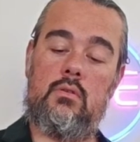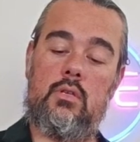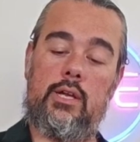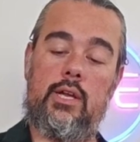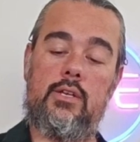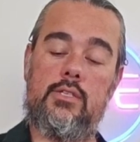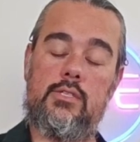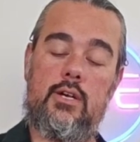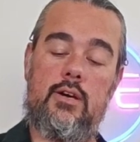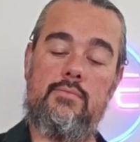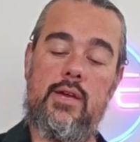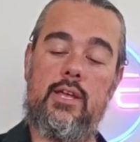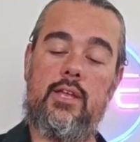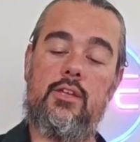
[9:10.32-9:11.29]
Again, it's
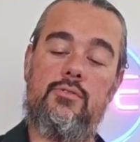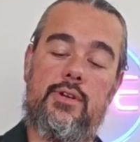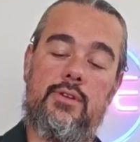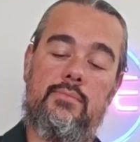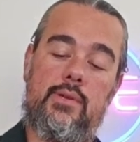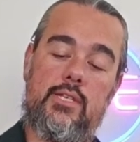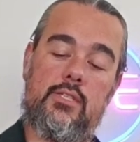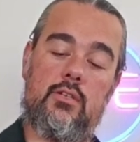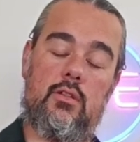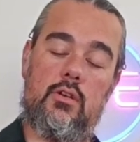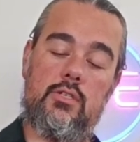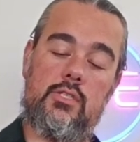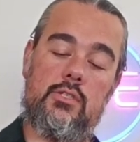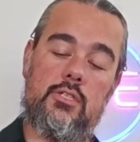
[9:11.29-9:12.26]
automatic. You want to be as
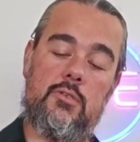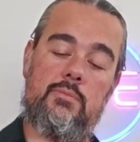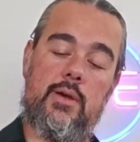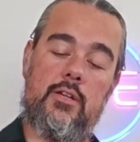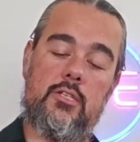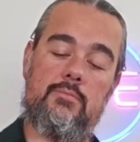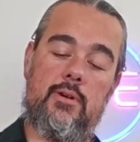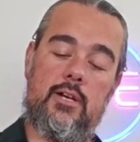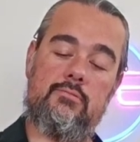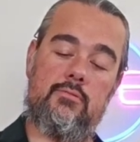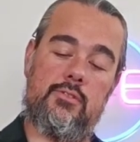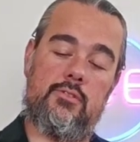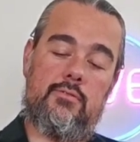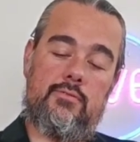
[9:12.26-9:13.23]
close to the spout as
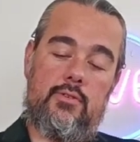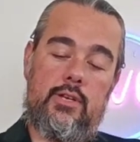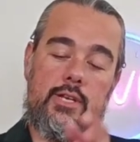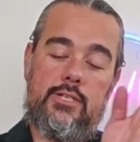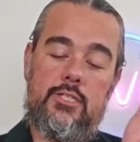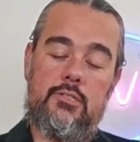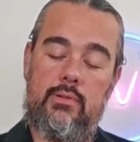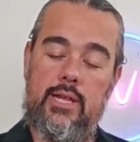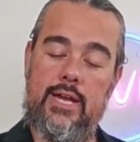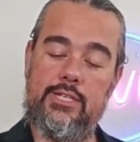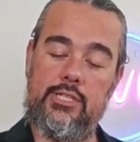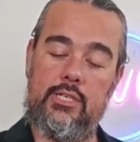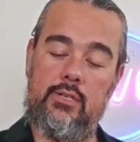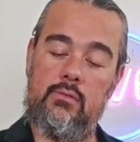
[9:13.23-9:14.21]
possible to avoid any
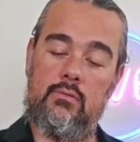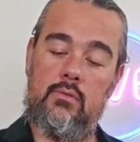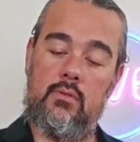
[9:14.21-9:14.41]
splashing.